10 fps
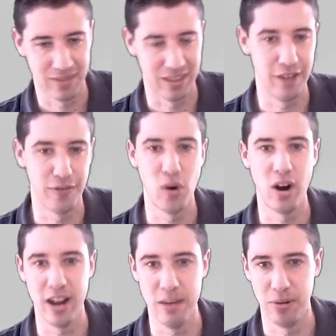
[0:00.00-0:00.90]
Therefore,
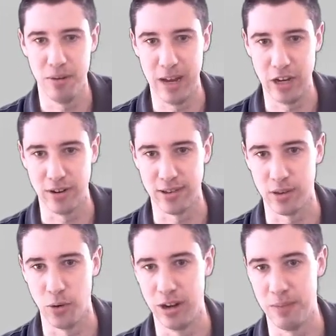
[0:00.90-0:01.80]
our input matrix is
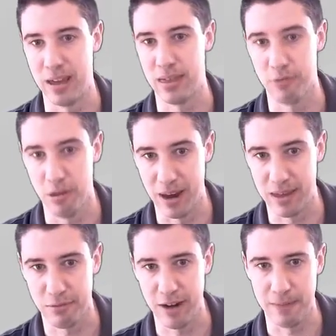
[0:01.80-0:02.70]
going to be 3 by
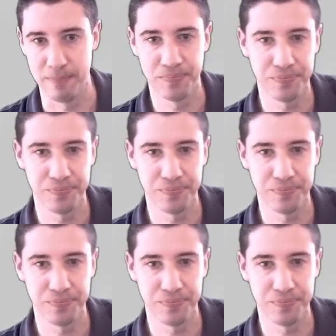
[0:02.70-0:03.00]
3.